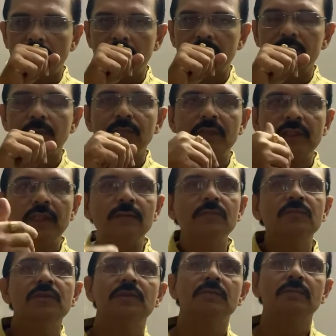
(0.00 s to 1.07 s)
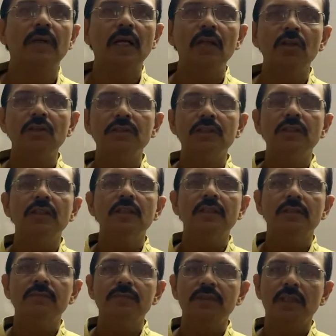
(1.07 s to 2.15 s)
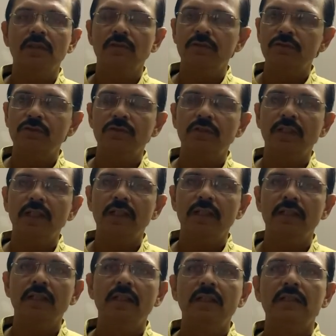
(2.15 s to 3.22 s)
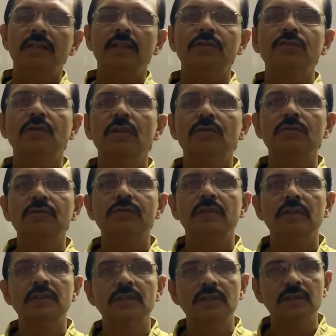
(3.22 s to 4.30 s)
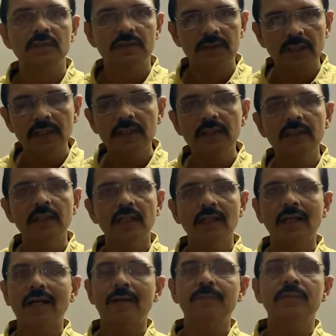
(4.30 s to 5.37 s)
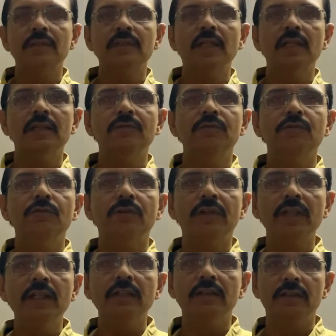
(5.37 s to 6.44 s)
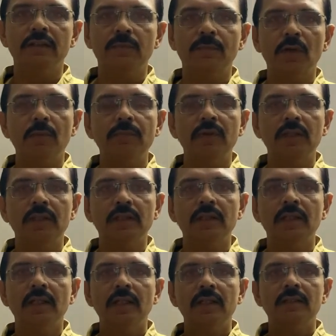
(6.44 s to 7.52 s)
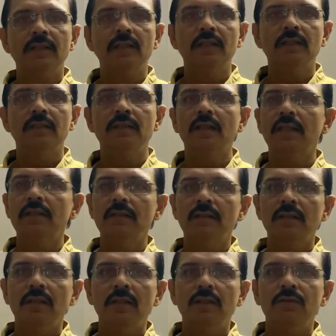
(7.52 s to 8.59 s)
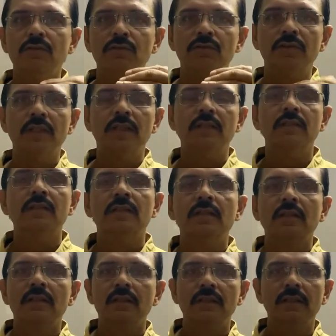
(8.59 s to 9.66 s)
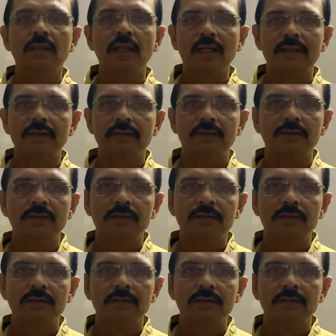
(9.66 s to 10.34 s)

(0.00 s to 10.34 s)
Some terms, biological terms are also there that you have to first understand it, and after that if you read it properly, then you can get it.